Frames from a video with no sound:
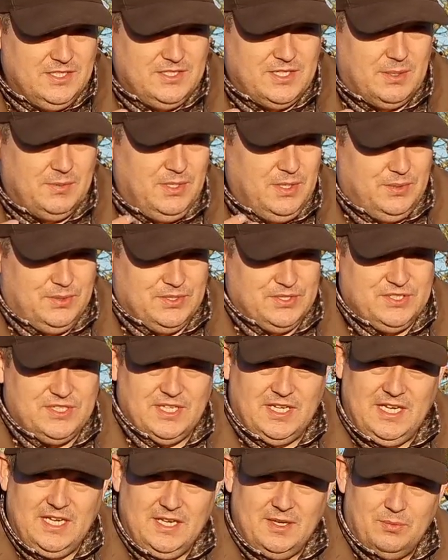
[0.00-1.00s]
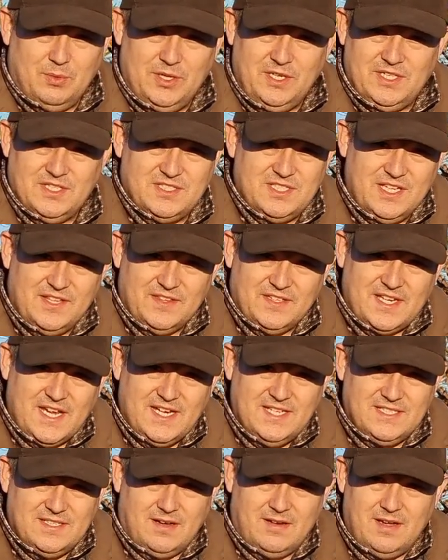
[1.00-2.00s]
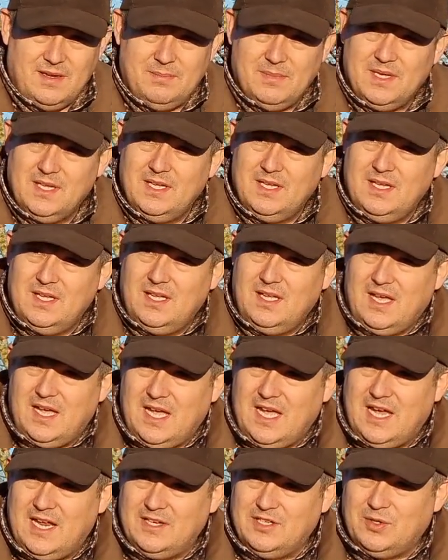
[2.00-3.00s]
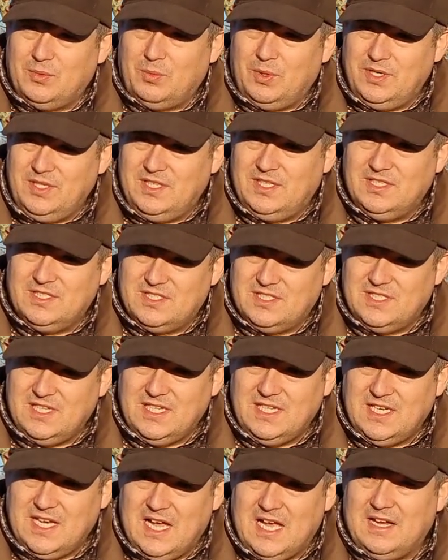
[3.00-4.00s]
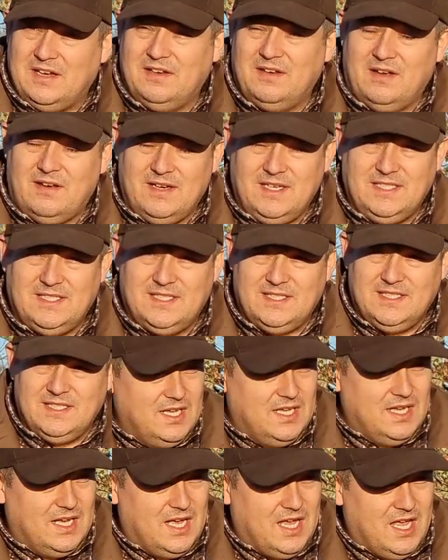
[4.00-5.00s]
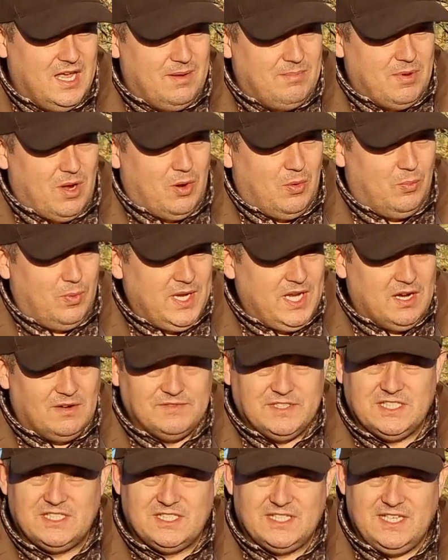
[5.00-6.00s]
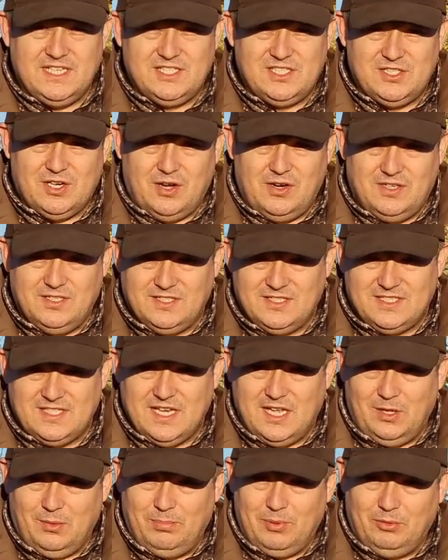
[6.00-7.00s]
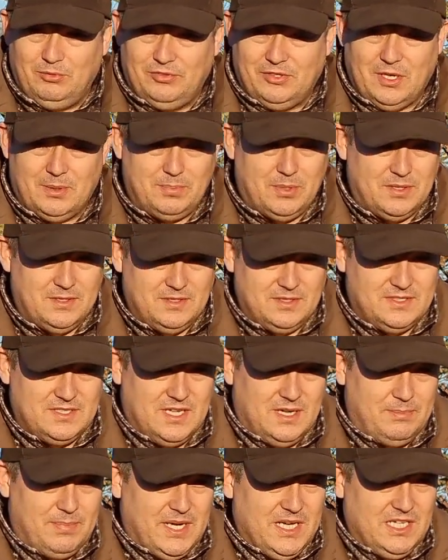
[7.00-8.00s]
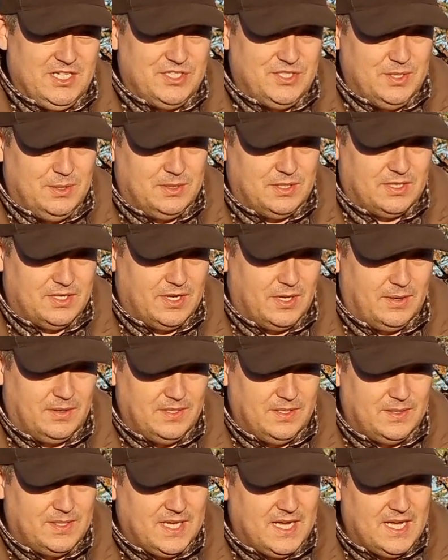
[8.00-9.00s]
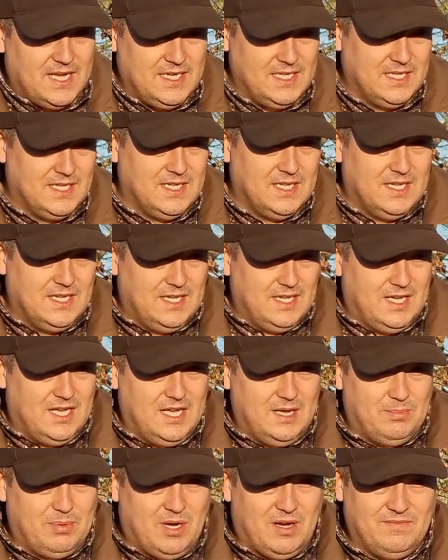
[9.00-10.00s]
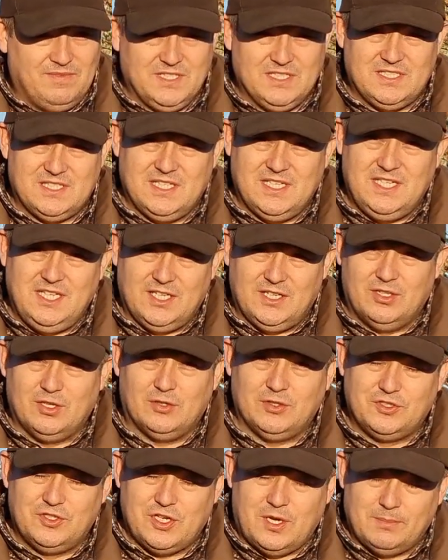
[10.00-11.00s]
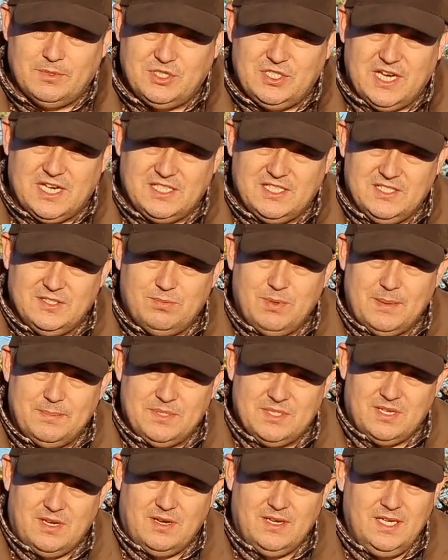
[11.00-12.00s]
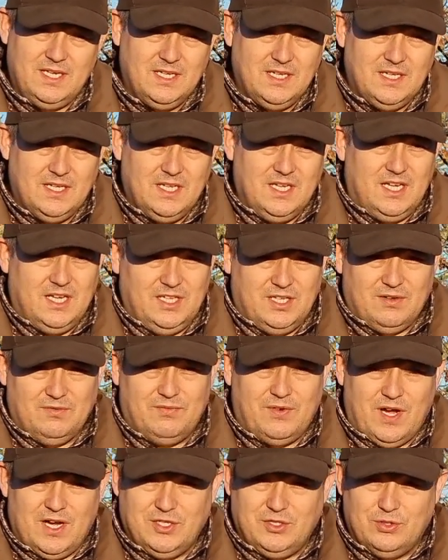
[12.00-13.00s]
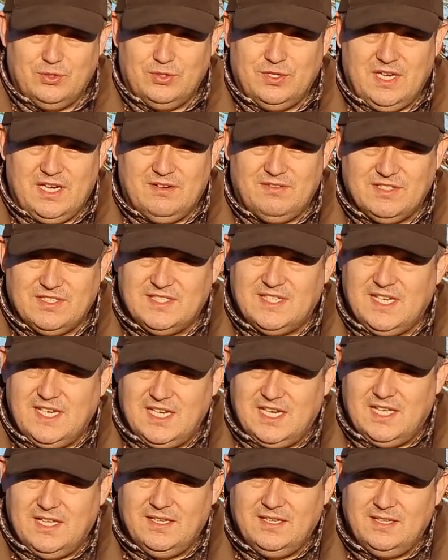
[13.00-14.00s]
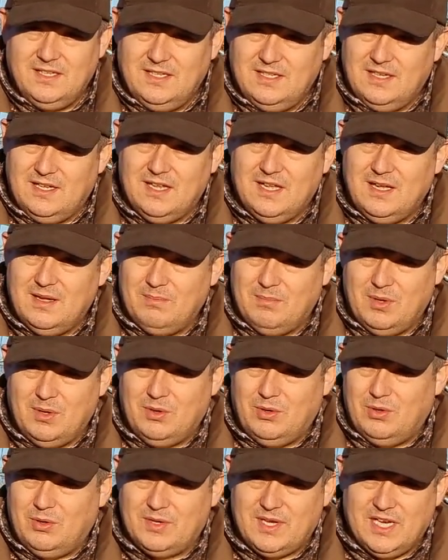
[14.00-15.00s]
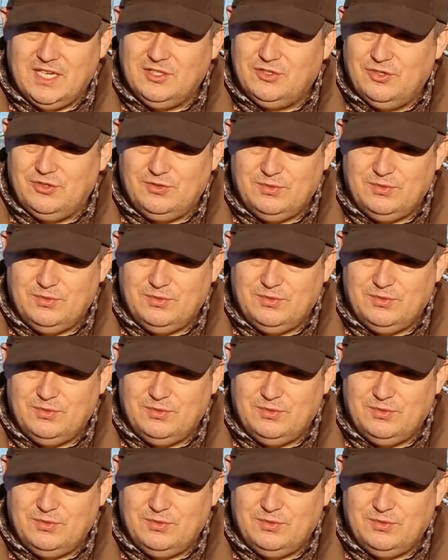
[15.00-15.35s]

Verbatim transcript: so you can see what you can see in the daytime and what you can see at night. Um, we obviously stock and sell Pulsar products at baileysshooting.co.uk, uh, but obviously you can go to Thomas Jacks's website and you can find your nearest dealer um, or get in